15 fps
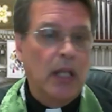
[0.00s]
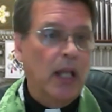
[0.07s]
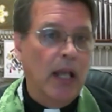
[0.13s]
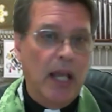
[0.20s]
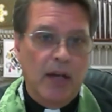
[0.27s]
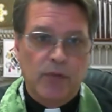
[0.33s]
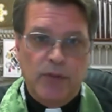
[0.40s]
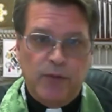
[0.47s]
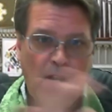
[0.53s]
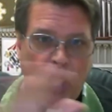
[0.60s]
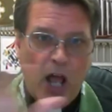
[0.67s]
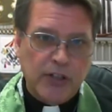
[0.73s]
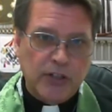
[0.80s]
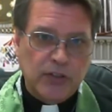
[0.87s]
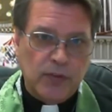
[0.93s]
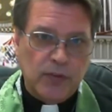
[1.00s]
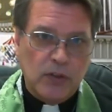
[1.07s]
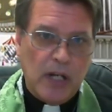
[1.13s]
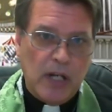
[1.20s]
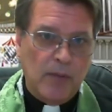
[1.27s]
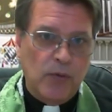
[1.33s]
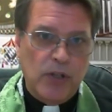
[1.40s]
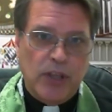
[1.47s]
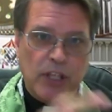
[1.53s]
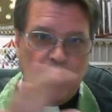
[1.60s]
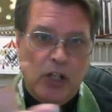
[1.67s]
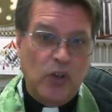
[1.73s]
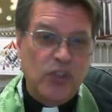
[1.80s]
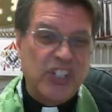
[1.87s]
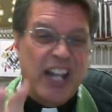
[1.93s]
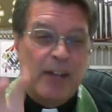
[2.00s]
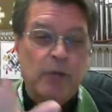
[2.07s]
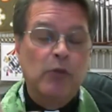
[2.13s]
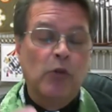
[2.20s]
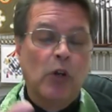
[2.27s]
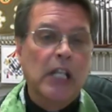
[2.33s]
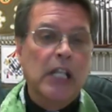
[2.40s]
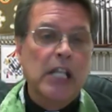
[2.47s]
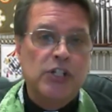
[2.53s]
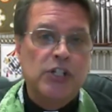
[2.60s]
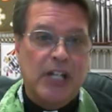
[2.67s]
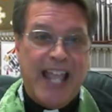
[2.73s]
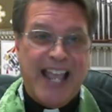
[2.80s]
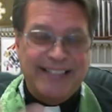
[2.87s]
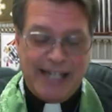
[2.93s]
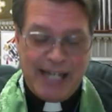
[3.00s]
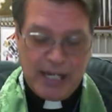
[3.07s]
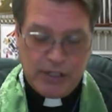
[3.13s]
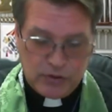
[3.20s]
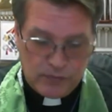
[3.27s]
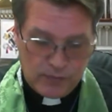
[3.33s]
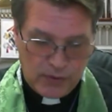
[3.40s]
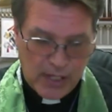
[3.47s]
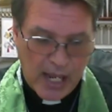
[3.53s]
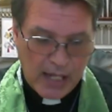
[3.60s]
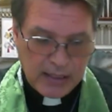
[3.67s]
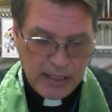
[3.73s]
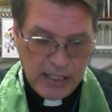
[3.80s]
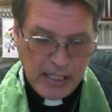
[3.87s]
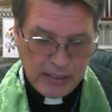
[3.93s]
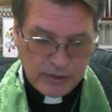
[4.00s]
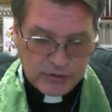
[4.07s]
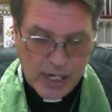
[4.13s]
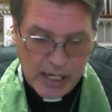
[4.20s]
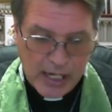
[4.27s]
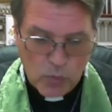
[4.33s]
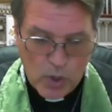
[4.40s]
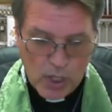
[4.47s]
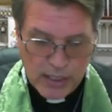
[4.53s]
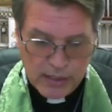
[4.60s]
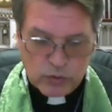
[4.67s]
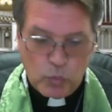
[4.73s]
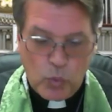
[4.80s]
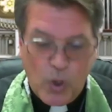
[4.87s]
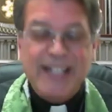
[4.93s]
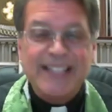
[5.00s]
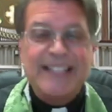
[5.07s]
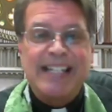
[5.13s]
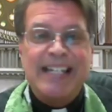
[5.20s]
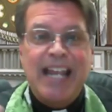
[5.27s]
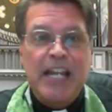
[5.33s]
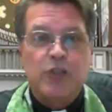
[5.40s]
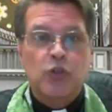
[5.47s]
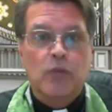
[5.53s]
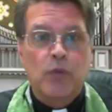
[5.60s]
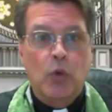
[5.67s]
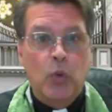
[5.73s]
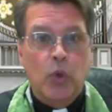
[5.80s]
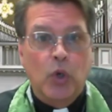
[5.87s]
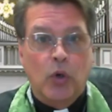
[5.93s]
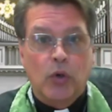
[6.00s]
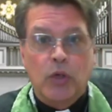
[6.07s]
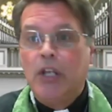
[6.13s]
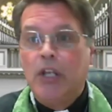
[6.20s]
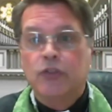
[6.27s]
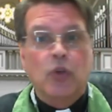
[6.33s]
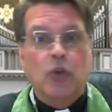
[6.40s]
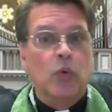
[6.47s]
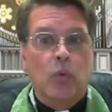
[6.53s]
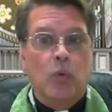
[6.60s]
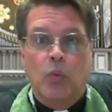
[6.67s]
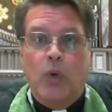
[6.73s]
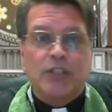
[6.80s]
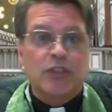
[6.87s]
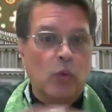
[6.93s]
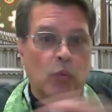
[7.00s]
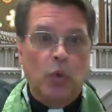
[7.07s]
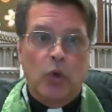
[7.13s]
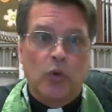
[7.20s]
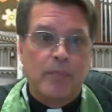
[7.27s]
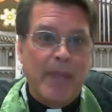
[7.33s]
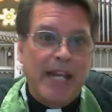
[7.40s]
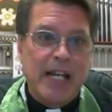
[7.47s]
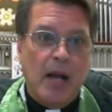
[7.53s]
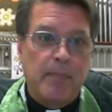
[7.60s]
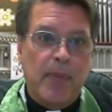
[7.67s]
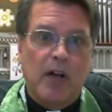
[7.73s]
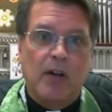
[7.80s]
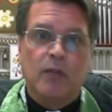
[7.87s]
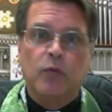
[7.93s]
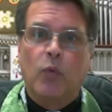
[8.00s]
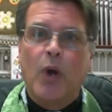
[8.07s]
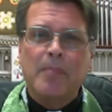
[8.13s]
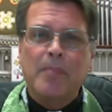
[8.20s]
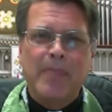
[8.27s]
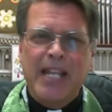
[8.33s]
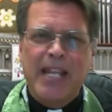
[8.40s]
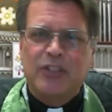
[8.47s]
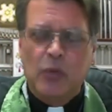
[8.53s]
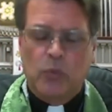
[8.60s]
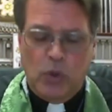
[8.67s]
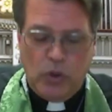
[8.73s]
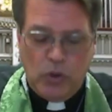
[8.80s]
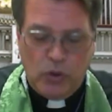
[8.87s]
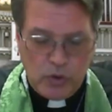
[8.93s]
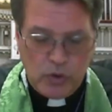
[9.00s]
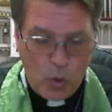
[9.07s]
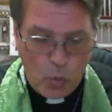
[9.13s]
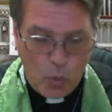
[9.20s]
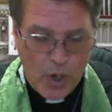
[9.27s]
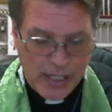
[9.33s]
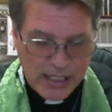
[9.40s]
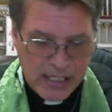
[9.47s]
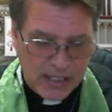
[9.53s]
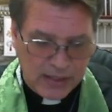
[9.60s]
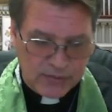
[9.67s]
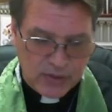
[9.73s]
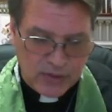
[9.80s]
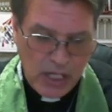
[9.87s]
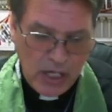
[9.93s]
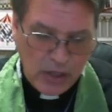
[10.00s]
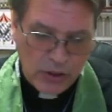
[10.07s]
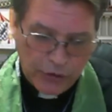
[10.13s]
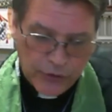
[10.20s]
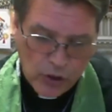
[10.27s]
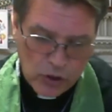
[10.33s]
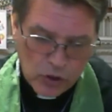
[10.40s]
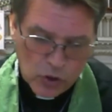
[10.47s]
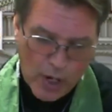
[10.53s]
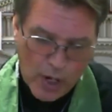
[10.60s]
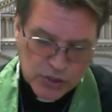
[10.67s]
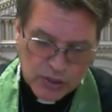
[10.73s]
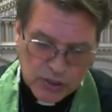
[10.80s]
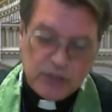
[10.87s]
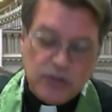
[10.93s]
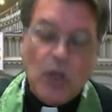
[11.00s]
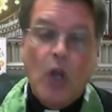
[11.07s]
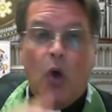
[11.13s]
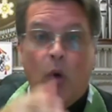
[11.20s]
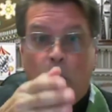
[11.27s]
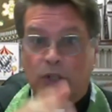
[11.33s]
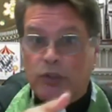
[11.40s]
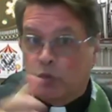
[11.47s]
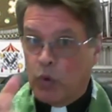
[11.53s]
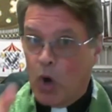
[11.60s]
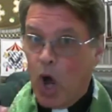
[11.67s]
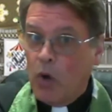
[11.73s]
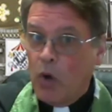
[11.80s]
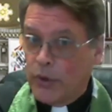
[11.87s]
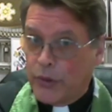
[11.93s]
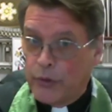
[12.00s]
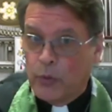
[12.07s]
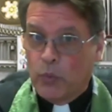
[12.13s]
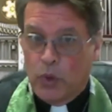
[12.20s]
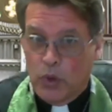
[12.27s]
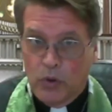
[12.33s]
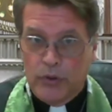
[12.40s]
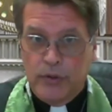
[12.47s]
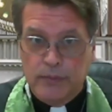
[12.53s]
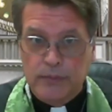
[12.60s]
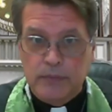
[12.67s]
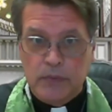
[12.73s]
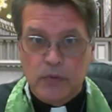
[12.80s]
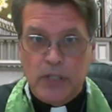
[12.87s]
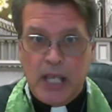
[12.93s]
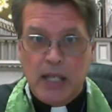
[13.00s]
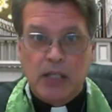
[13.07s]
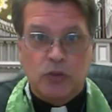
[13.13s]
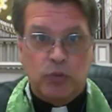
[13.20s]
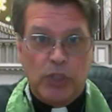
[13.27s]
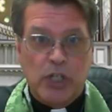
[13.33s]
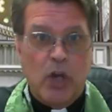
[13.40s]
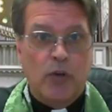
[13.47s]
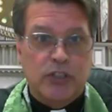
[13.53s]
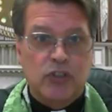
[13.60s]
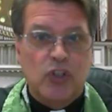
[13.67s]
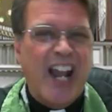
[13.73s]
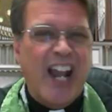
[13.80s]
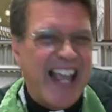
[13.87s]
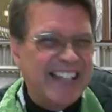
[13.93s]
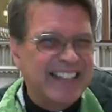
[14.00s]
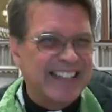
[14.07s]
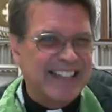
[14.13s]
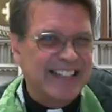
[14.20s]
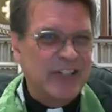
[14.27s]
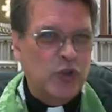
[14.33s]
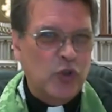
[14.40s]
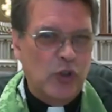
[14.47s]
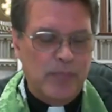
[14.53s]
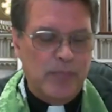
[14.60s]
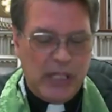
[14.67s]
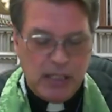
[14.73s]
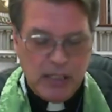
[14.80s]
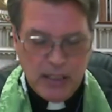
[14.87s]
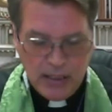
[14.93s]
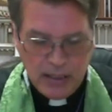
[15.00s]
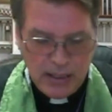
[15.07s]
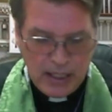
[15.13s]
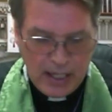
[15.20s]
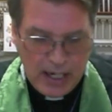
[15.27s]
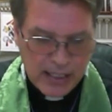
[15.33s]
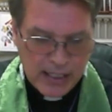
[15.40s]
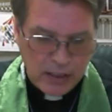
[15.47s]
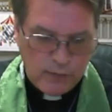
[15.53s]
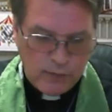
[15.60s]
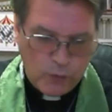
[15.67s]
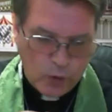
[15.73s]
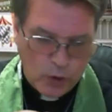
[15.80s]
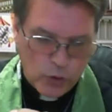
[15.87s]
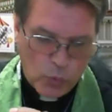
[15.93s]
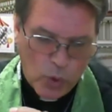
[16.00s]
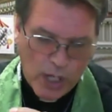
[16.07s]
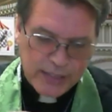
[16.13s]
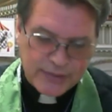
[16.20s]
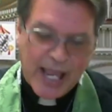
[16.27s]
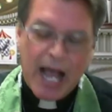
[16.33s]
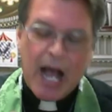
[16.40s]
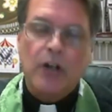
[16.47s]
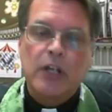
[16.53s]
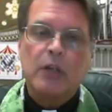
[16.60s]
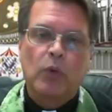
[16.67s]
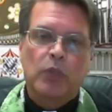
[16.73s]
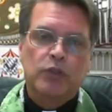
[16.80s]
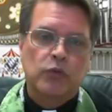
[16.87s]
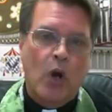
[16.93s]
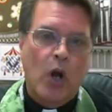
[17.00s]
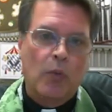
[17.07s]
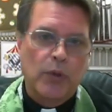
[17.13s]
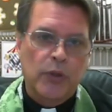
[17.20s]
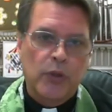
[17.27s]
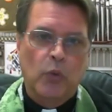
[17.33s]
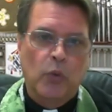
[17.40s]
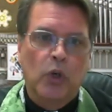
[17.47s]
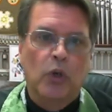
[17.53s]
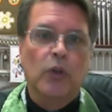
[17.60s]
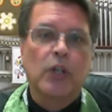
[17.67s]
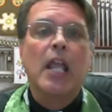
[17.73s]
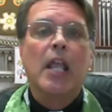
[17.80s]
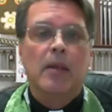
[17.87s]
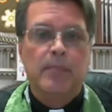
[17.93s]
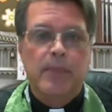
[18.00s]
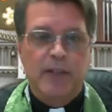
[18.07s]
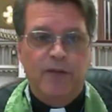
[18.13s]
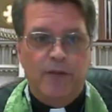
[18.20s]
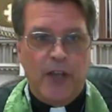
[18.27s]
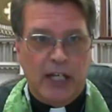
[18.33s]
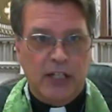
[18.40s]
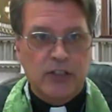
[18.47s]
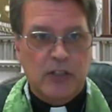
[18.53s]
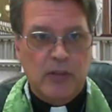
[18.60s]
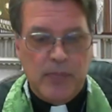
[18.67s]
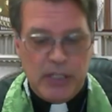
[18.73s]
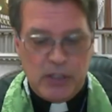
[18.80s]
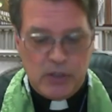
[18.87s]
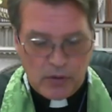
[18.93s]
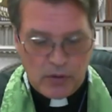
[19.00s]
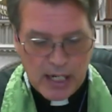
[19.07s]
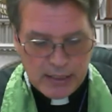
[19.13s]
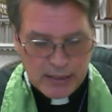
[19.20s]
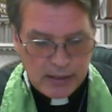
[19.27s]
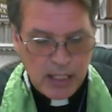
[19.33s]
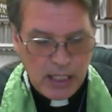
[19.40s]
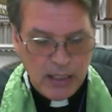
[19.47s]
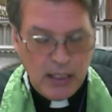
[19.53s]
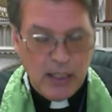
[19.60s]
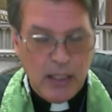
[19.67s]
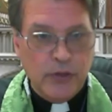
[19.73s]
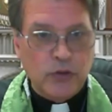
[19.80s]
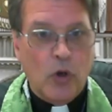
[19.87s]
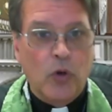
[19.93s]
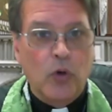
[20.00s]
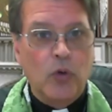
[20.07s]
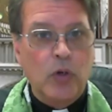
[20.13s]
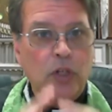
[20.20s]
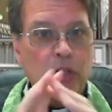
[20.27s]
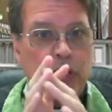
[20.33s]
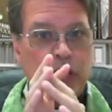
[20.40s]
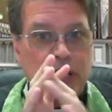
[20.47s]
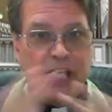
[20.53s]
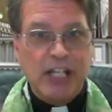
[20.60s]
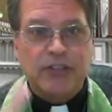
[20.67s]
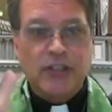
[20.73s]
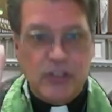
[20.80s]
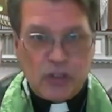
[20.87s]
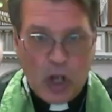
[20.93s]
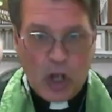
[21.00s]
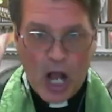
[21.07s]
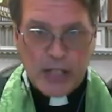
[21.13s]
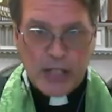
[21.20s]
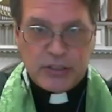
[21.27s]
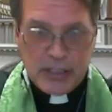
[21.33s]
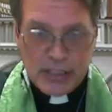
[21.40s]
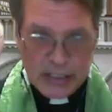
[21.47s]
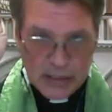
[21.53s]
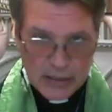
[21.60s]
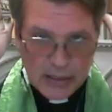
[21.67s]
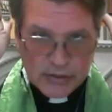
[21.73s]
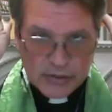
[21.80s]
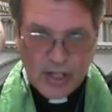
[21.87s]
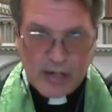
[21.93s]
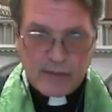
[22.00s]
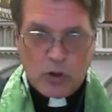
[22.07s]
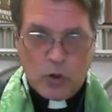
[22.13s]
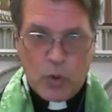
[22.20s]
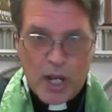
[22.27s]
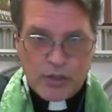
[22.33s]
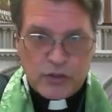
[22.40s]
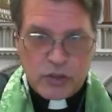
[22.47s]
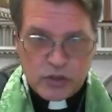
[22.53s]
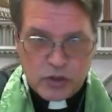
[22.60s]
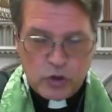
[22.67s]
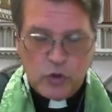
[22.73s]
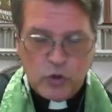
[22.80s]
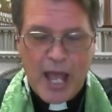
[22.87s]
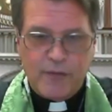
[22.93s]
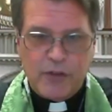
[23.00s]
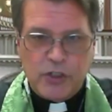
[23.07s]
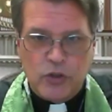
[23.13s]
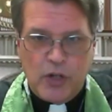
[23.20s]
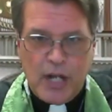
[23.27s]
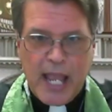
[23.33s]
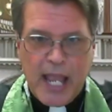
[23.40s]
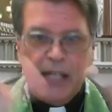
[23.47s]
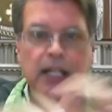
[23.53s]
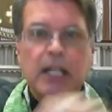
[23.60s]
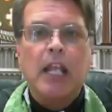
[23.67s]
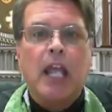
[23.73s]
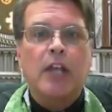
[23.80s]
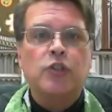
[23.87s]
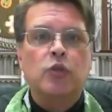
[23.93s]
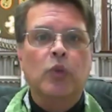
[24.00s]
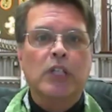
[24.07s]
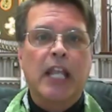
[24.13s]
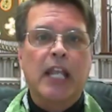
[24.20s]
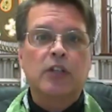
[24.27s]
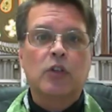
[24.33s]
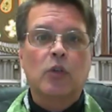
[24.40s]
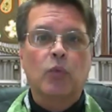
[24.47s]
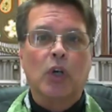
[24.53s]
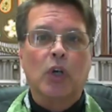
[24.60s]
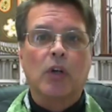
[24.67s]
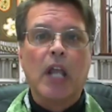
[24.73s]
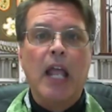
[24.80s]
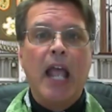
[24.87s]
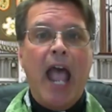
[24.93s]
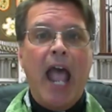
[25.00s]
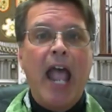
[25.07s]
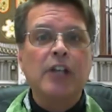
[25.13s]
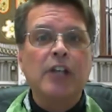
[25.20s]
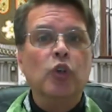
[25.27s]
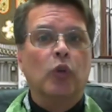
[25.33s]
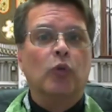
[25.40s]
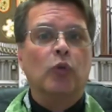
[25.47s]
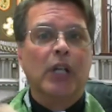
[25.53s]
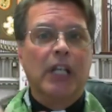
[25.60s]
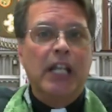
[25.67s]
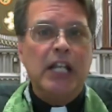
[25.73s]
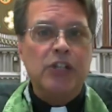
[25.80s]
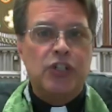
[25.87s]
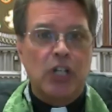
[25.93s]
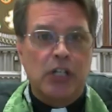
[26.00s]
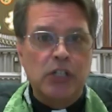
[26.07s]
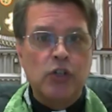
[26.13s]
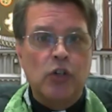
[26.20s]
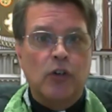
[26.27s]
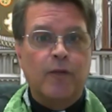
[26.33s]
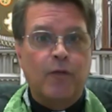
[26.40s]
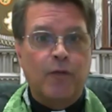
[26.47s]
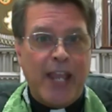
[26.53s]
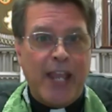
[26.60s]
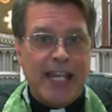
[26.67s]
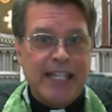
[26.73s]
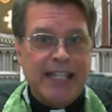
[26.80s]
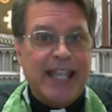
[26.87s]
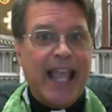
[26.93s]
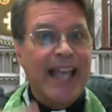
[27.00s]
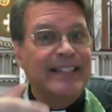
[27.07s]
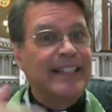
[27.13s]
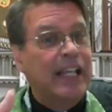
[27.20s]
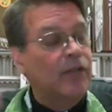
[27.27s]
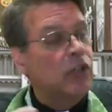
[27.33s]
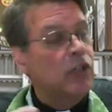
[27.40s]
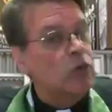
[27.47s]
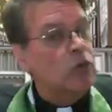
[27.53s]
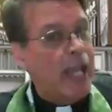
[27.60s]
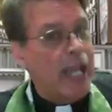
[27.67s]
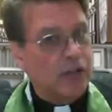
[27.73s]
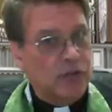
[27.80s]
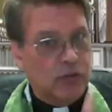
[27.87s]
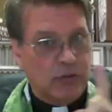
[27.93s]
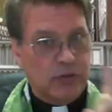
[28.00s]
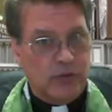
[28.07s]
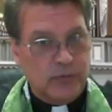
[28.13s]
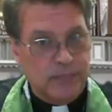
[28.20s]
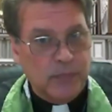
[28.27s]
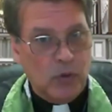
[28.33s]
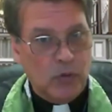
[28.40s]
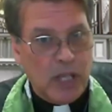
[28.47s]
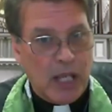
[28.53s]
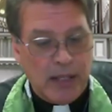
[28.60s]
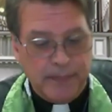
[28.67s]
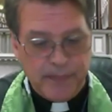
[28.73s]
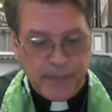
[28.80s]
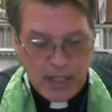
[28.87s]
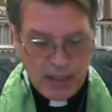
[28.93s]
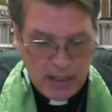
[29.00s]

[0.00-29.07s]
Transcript: Every philosopher, every theologian, every religion has an answer for that. The second one is, what is the nature of the world? So what's the world made up of? What makes the world what it is? The third question is, what's wrong with the world? Okay, because we know it's not as it should be. And then the fourth one is, how can what's wrong with the world be fixed, be corrected? So this is constantly the set of questions you have in your head as you engage the world. And your religion, your faith, has given you answers, okay?